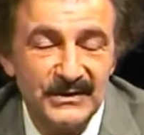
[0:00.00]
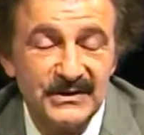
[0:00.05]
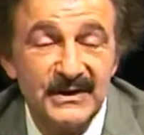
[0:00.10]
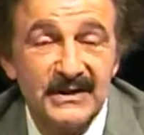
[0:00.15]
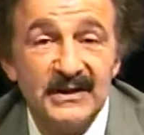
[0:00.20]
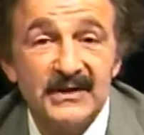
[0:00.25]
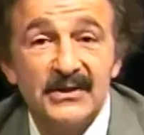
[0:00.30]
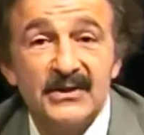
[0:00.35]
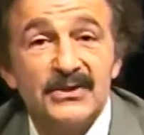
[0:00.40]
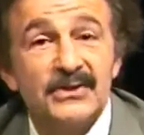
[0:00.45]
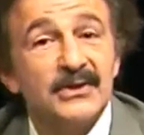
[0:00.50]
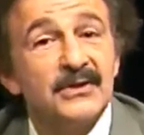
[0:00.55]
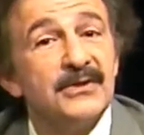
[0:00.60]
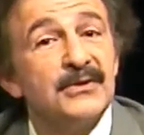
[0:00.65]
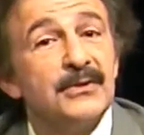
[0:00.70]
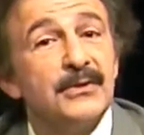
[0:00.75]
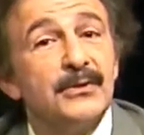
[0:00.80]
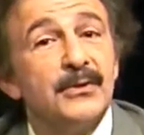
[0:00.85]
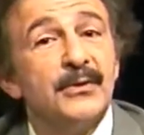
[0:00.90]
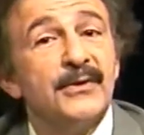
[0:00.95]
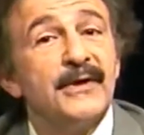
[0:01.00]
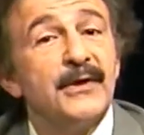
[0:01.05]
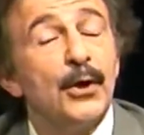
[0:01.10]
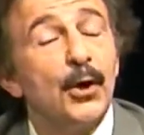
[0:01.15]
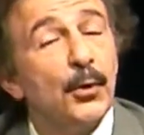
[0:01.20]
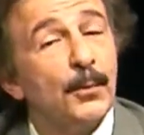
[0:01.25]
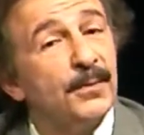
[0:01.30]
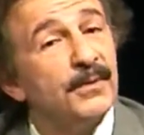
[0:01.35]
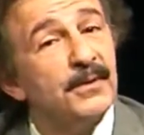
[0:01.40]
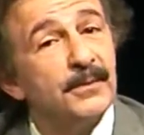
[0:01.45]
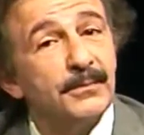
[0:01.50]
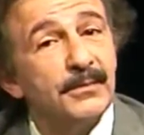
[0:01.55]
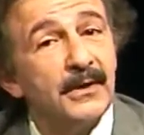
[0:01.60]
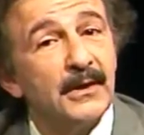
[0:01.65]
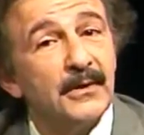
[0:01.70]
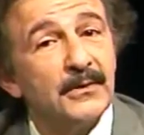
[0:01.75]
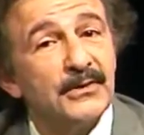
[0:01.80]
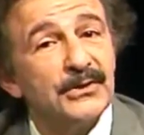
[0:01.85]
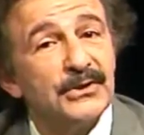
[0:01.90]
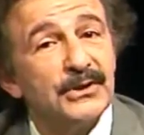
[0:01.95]
In addition to the open
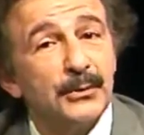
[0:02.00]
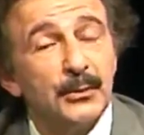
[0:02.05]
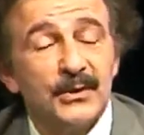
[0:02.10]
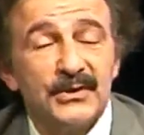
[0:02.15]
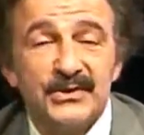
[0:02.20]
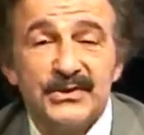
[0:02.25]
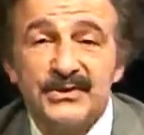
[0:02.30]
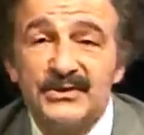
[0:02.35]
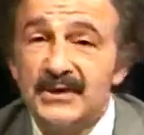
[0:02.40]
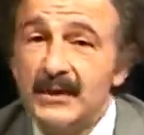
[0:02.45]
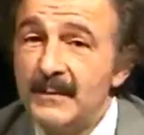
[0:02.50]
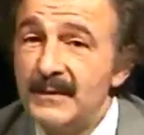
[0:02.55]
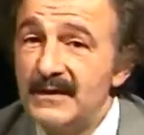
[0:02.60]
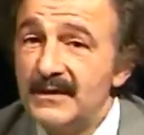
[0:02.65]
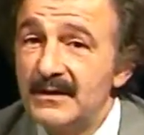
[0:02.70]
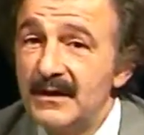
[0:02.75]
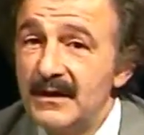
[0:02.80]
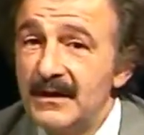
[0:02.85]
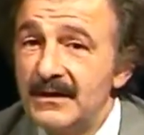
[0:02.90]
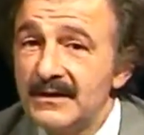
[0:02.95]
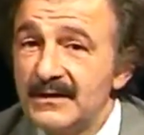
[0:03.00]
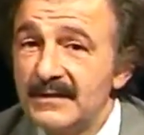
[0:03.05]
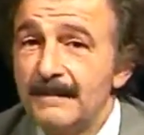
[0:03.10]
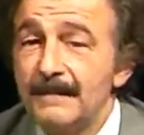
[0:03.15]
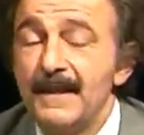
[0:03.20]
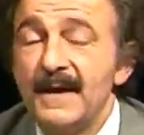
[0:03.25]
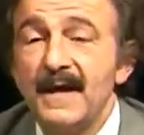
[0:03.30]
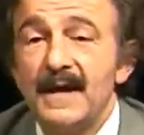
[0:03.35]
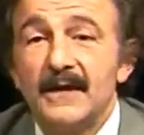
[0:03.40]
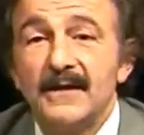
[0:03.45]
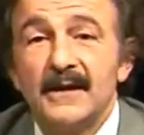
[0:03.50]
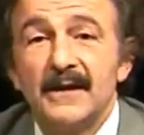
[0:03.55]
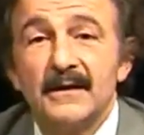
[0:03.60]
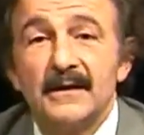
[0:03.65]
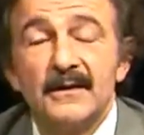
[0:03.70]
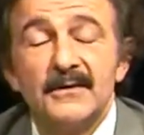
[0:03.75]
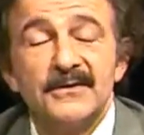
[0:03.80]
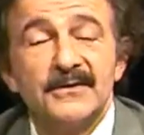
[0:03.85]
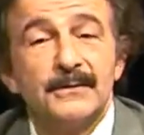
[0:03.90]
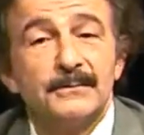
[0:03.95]
approach, which is tummy tucks, the
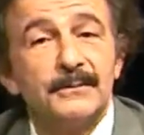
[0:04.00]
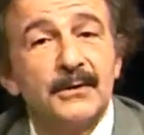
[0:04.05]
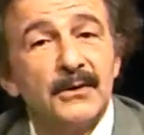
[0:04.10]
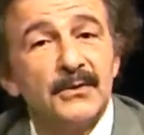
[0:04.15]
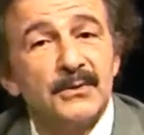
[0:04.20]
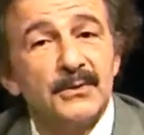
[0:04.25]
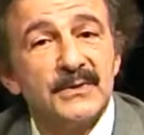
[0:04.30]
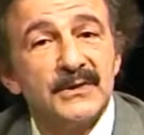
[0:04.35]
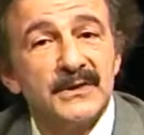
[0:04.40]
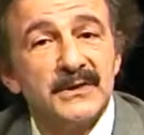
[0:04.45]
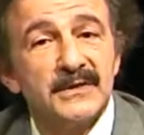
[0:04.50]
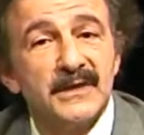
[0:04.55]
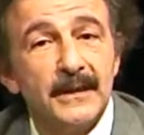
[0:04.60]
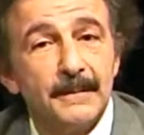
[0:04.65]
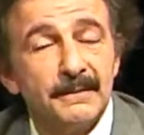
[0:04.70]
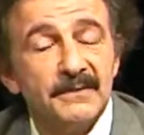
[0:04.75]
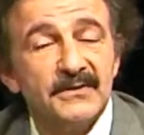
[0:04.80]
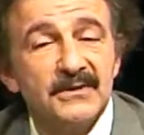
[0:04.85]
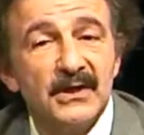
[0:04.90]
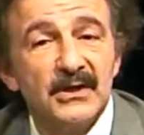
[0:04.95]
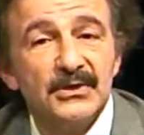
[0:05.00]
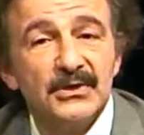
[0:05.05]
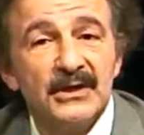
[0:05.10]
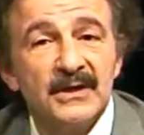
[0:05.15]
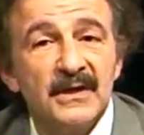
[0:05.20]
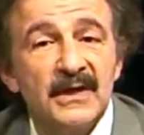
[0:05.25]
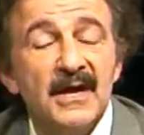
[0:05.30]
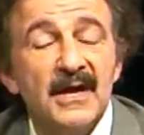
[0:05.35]
closed approach, which is liposuction,